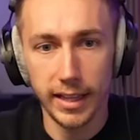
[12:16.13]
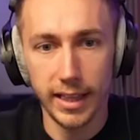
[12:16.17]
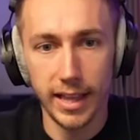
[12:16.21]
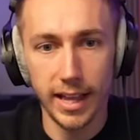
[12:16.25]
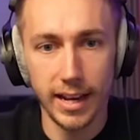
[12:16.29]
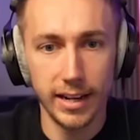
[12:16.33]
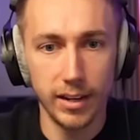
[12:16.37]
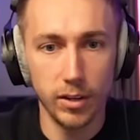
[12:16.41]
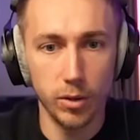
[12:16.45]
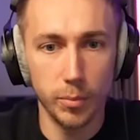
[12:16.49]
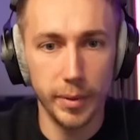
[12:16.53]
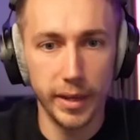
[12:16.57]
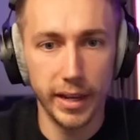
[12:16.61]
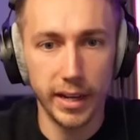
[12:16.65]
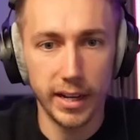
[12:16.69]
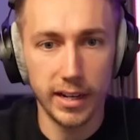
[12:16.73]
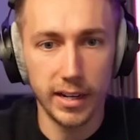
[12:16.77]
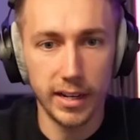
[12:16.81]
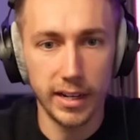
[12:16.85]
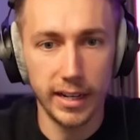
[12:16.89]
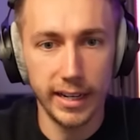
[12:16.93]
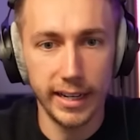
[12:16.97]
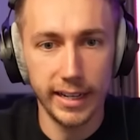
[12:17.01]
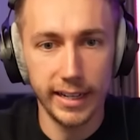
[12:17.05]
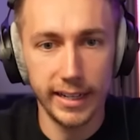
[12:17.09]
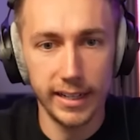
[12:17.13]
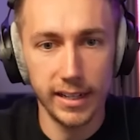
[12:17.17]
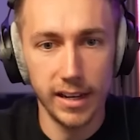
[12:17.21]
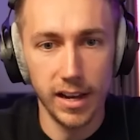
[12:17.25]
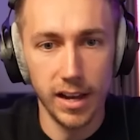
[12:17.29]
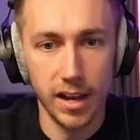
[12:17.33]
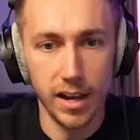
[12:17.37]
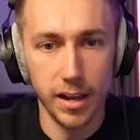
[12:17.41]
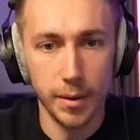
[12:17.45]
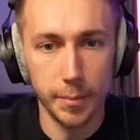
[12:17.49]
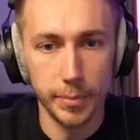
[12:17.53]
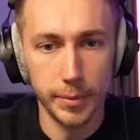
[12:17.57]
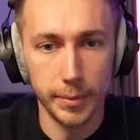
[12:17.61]
get that little bit of clean
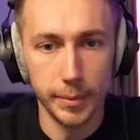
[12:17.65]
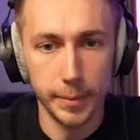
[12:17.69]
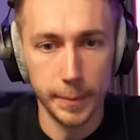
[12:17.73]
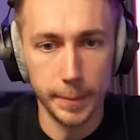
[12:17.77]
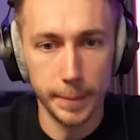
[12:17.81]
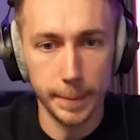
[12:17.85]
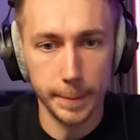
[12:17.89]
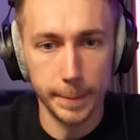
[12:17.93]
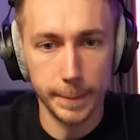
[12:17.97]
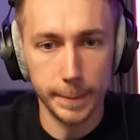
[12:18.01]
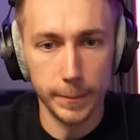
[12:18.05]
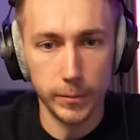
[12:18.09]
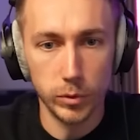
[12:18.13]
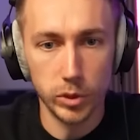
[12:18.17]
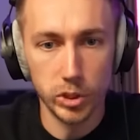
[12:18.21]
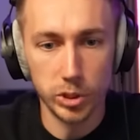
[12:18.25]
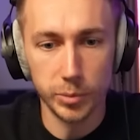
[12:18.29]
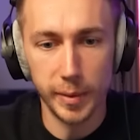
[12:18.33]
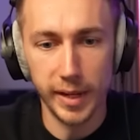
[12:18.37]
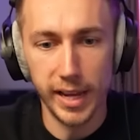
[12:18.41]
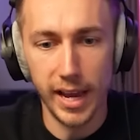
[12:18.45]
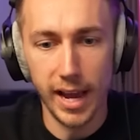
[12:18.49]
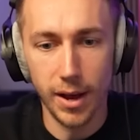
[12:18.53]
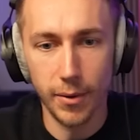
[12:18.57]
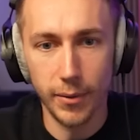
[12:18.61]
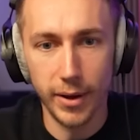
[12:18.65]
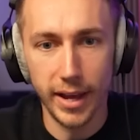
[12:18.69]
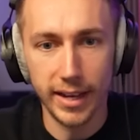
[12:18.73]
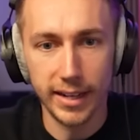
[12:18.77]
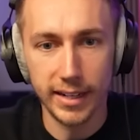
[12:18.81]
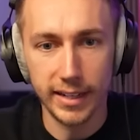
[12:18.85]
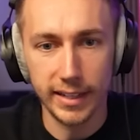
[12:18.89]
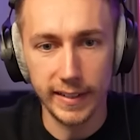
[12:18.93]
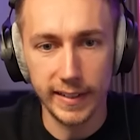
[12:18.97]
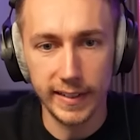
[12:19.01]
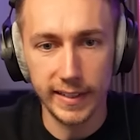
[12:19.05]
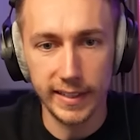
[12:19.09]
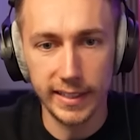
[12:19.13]
up. Watch me how I
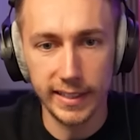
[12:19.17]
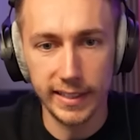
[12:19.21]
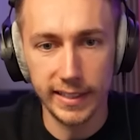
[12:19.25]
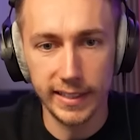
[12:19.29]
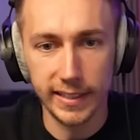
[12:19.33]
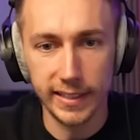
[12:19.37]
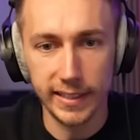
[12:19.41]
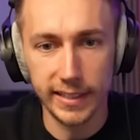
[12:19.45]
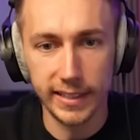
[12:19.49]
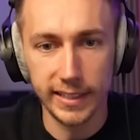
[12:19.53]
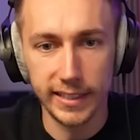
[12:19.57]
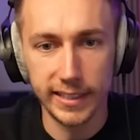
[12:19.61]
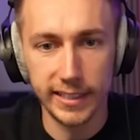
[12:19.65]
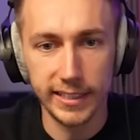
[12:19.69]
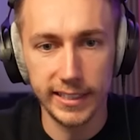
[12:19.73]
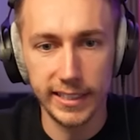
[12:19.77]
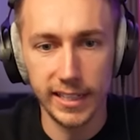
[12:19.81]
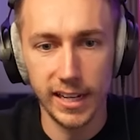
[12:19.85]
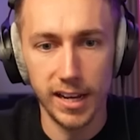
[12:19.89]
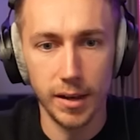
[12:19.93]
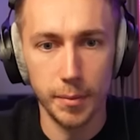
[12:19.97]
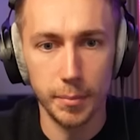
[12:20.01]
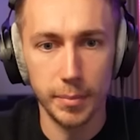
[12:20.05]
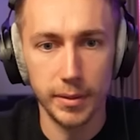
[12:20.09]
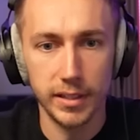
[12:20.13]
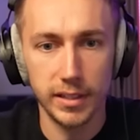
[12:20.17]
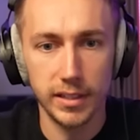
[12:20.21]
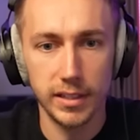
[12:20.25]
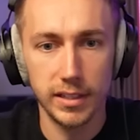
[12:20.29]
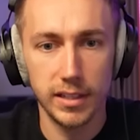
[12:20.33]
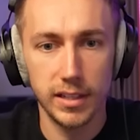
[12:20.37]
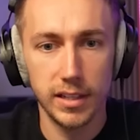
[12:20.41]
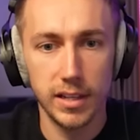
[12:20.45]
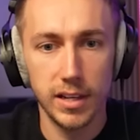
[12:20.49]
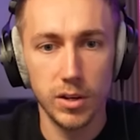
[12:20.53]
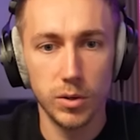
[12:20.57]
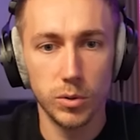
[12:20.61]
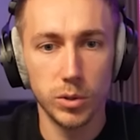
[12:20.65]
clean up.
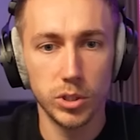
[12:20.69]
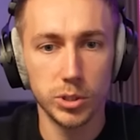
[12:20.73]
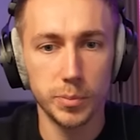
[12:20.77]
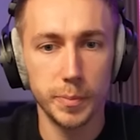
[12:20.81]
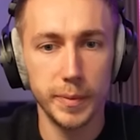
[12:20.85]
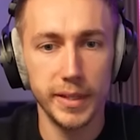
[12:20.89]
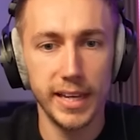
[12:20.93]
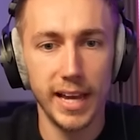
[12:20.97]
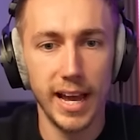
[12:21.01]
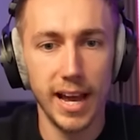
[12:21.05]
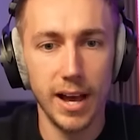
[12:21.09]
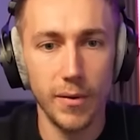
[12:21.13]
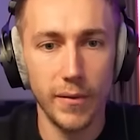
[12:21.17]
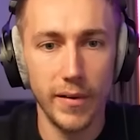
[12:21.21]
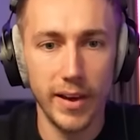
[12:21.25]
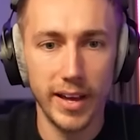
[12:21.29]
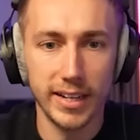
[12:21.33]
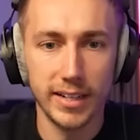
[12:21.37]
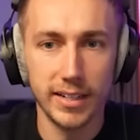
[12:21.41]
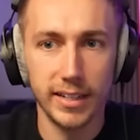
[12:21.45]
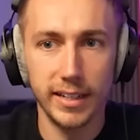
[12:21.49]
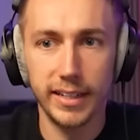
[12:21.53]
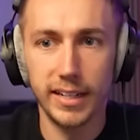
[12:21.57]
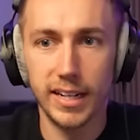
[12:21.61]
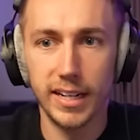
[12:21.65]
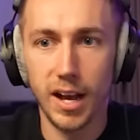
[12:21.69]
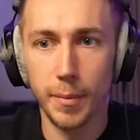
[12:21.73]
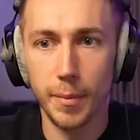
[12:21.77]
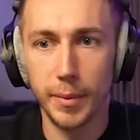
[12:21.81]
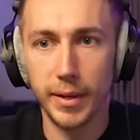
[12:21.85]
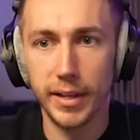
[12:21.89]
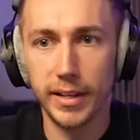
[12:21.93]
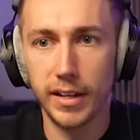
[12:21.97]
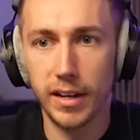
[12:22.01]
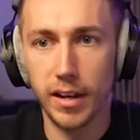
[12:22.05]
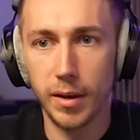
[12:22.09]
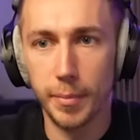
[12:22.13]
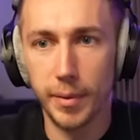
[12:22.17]
Watch me how I clean up
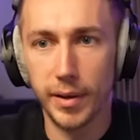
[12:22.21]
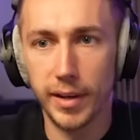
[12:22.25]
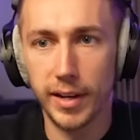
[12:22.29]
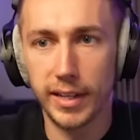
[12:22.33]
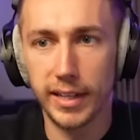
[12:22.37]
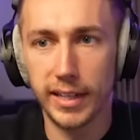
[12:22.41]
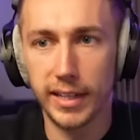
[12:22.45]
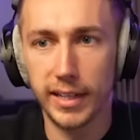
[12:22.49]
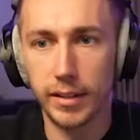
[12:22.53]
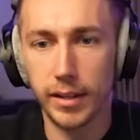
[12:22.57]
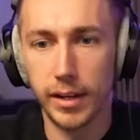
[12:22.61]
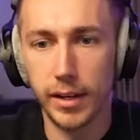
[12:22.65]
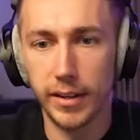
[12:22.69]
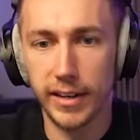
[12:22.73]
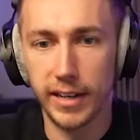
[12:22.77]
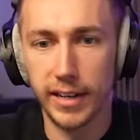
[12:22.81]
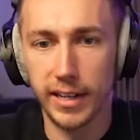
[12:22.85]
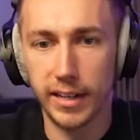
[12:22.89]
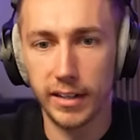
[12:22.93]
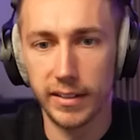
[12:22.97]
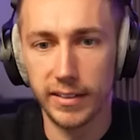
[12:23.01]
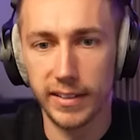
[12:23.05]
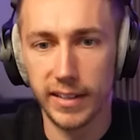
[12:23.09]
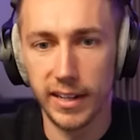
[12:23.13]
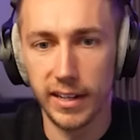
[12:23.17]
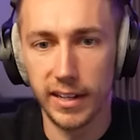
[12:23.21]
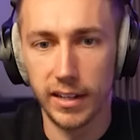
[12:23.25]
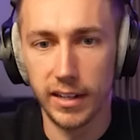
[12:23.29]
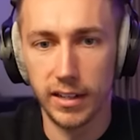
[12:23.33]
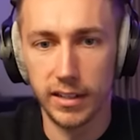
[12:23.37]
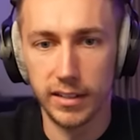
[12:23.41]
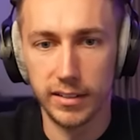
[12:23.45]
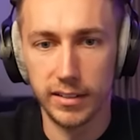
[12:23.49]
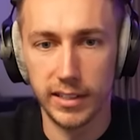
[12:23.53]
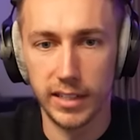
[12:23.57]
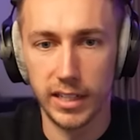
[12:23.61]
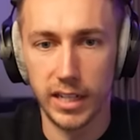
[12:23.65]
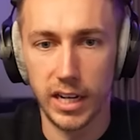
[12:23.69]
and nobody
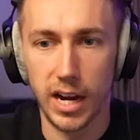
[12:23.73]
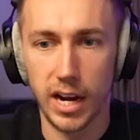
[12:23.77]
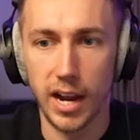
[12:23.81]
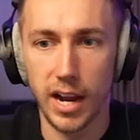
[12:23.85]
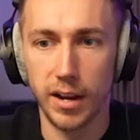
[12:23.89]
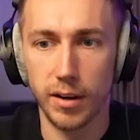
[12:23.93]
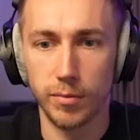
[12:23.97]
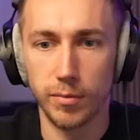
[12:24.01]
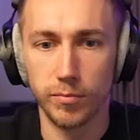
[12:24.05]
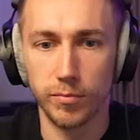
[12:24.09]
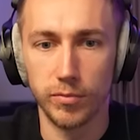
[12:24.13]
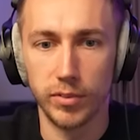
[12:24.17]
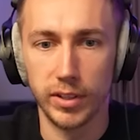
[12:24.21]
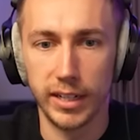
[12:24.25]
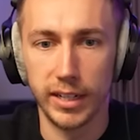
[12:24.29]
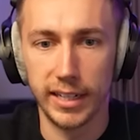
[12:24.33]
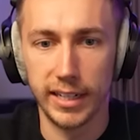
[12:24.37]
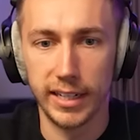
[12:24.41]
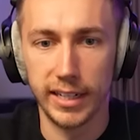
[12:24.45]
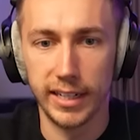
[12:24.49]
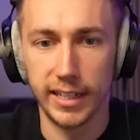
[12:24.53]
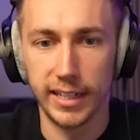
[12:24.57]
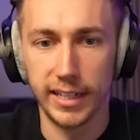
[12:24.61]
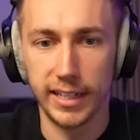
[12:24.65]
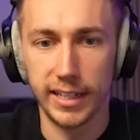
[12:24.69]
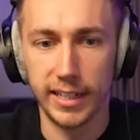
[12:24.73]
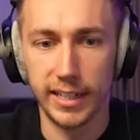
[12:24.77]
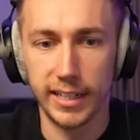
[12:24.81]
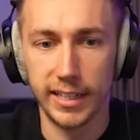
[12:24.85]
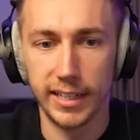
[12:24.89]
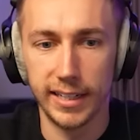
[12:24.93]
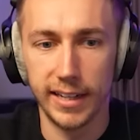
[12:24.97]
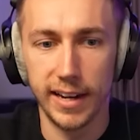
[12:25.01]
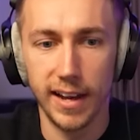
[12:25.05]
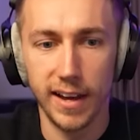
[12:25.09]
and I am real.